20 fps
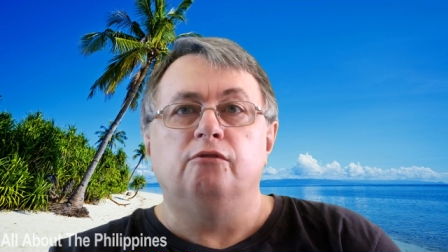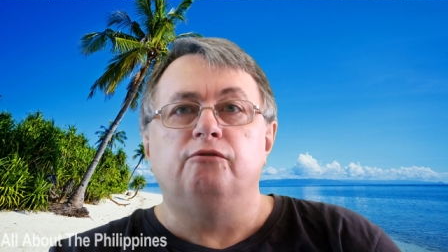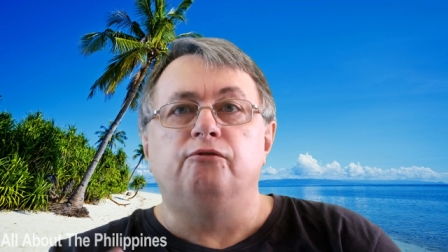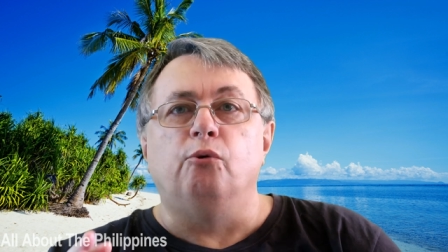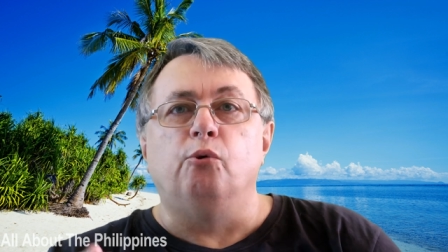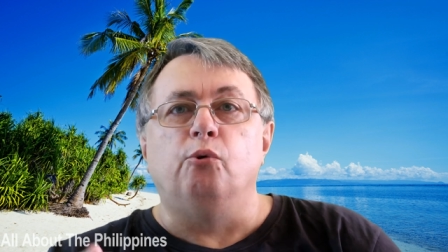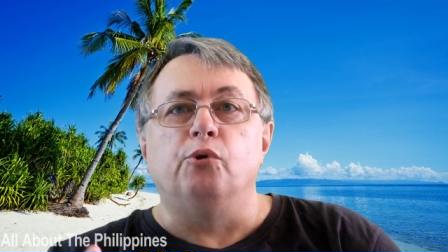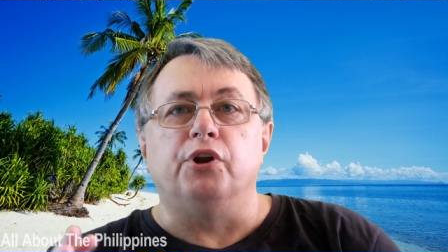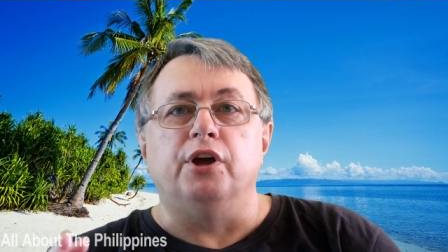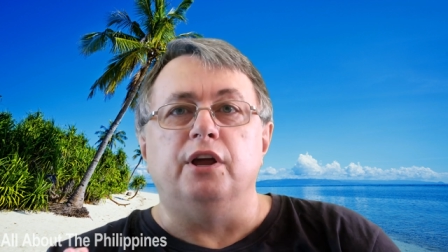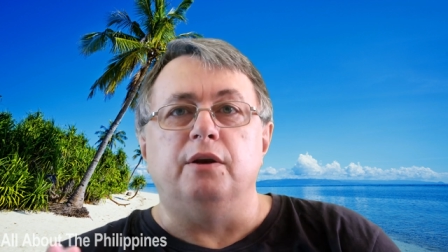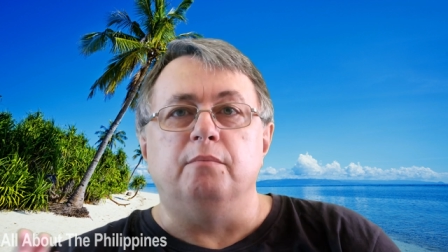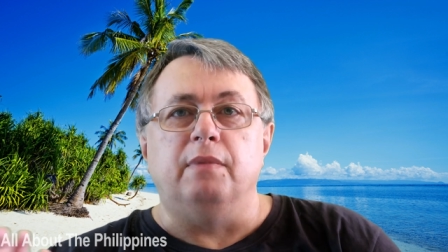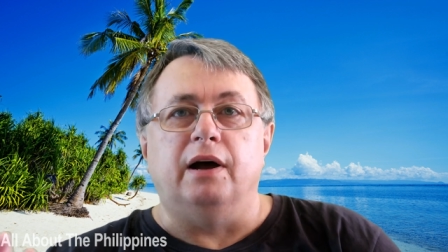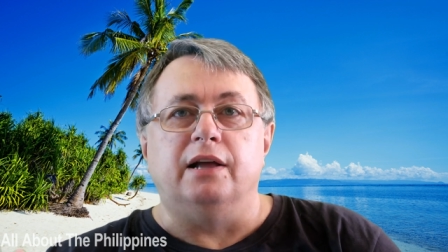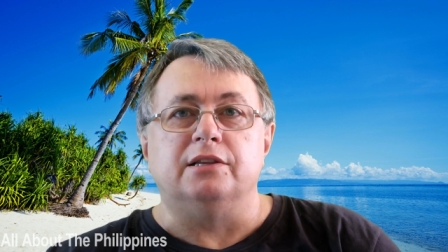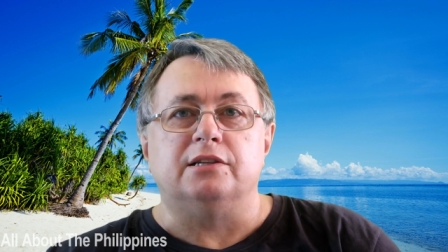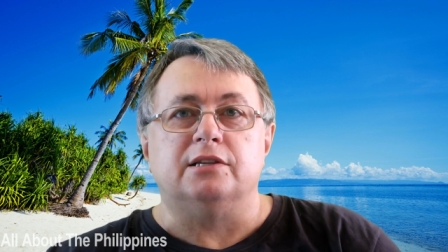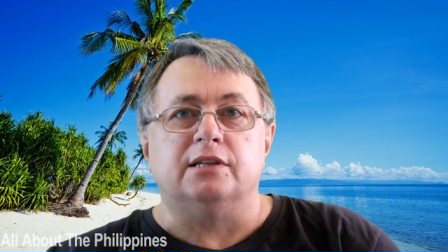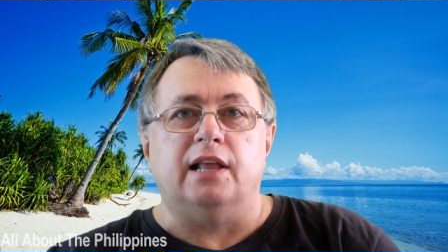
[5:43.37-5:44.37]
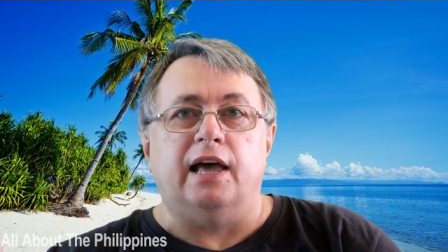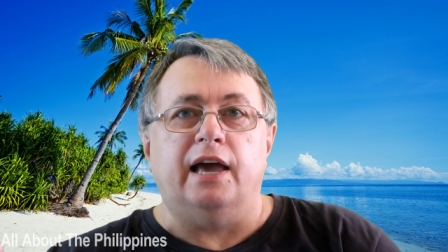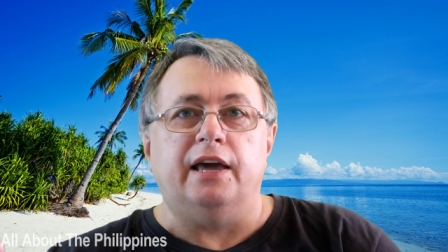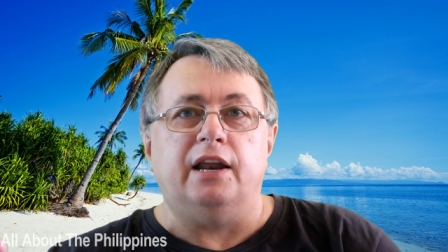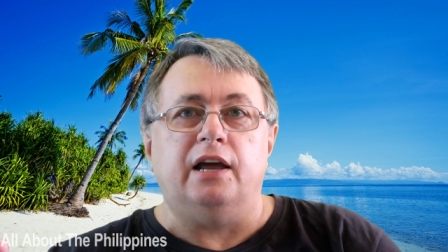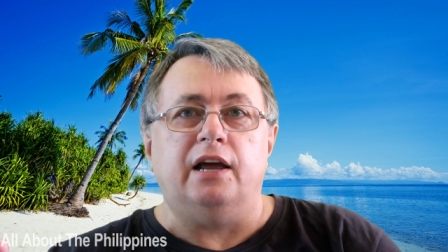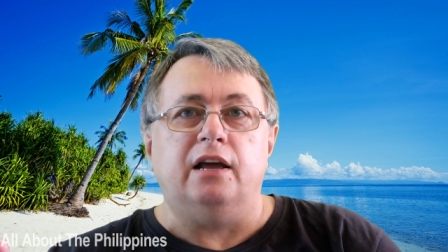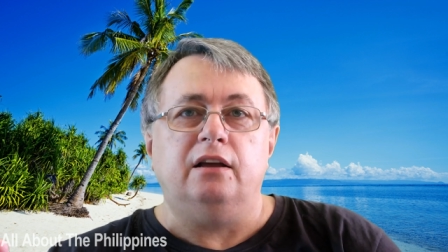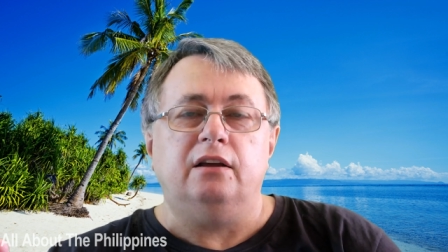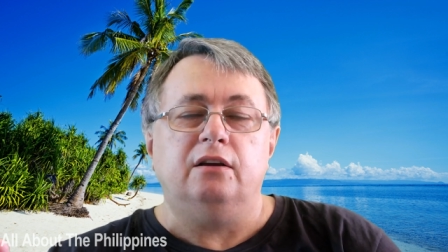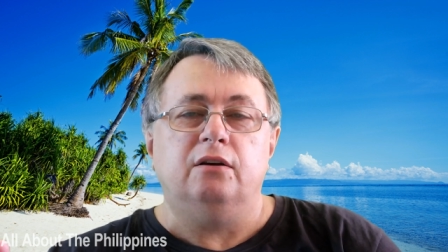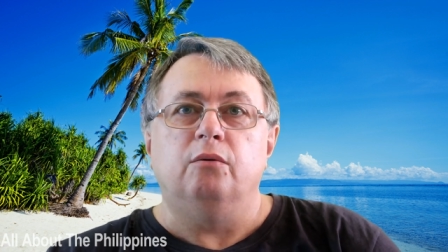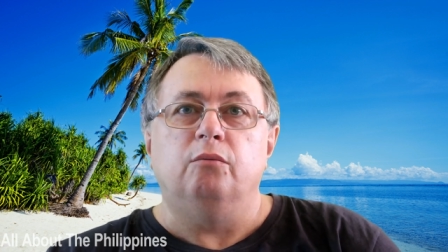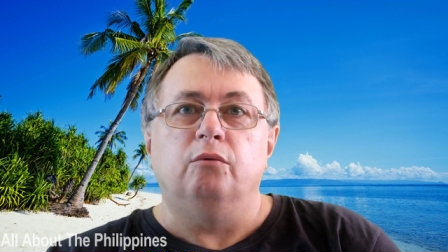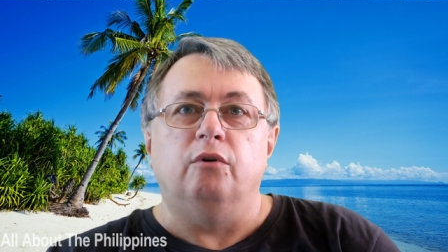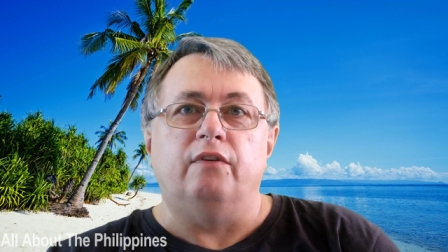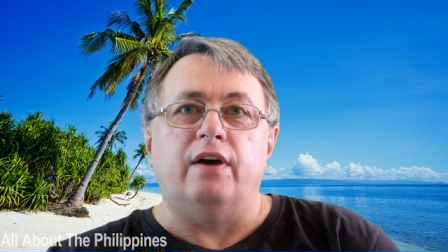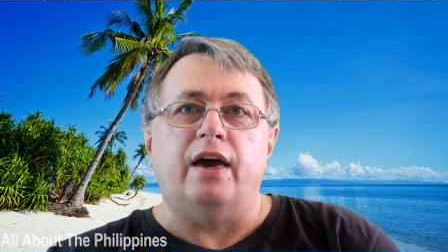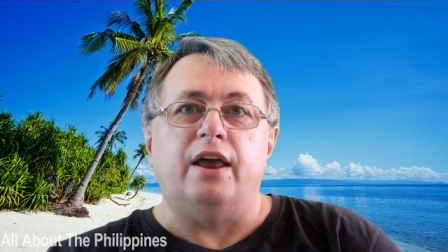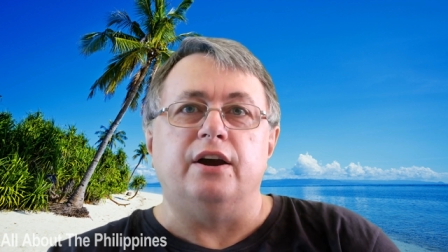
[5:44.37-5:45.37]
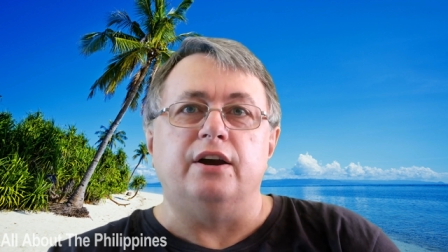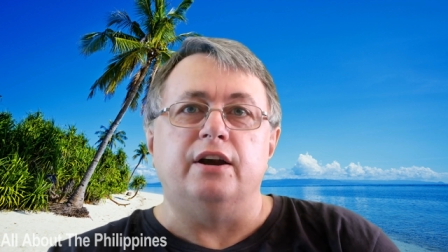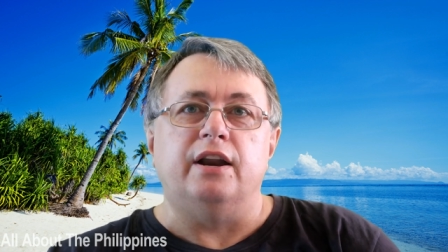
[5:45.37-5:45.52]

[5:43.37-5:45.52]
14 months later, we've added